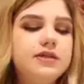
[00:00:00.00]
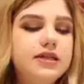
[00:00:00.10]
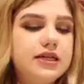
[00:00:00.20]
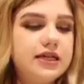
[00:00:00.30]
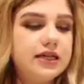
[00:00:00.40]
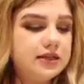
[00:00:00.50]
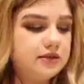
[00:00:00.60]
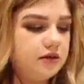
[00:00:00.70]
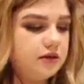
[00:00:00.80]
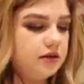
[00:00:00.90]
one
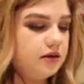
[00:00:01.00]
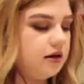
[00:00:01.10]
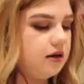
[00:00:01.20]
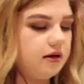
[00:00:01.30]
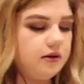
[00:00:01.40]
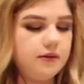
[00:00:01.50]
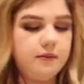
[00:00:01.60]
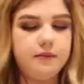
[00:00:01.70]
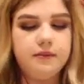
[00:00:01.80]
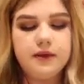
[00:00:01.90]
is
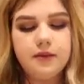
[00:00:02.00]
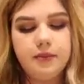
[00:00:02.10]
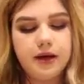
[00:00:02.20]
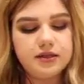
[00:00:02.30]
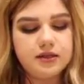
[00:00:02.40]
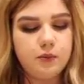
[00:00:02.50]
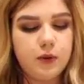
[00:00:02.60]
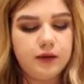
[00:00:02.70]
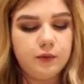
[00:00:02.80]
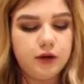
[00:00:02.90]
the Buxom
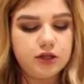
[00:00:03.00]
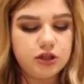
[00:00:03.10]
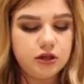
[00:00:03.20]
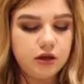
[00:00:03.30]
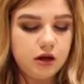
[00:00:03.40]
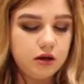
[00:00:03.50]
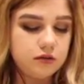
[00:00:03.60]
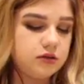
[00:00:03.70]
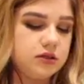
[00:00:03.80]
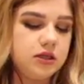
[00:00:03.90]
White Russian
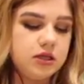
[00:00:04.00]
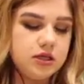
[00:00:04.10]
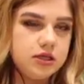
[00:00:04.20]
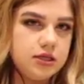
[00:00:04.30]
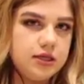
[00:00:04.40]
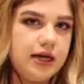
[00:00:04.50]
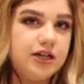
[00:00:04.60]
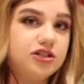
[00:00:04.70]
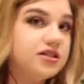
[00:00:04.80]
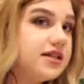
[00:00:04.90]
Gloss.
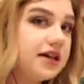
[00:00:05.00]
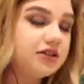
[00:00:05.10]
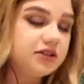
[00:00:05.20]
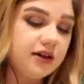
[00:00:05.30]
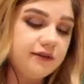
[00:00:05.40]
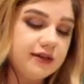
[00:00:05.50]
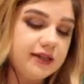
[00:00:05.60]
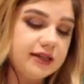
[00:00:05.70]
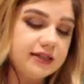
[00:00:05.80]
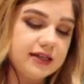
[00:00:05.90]
I just now
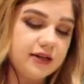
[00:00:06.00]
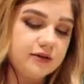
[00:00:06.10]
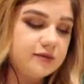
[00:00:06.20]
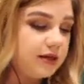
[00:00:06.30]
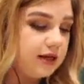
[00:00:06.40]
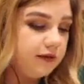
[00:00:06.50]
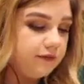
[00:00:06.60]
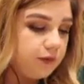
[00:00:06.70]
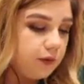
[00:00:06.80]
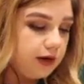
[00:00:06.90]
discovered this. I know it's been
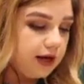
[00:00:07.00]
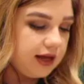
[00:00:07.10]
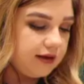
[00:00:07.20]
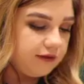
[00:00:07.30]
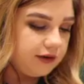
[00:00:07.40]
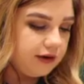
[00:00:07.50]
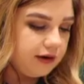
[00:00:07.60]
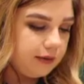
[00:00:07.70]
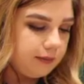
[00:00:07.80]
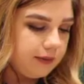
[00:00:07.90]
out forever,
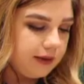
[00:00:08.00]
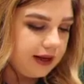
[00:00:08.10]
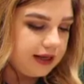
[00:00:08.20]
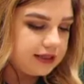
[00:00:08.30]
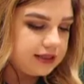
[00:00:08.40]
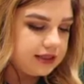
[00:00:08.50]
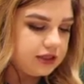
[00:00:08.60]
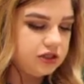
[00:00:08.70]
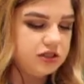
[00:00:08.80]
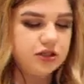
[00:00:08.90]
but
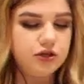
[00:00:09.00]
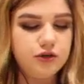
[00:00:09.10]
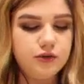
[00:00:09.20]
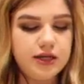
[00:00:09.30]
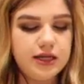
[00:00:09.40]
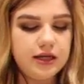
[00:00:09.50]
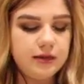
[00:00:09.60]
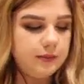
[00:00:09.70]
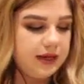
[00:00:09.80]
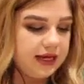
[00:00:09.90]
it's just a nudie
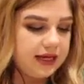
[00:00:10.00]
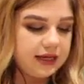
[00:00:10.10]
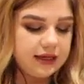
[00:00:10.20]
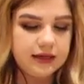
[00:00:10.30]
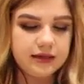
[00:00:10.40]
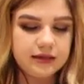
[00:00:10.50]
pink.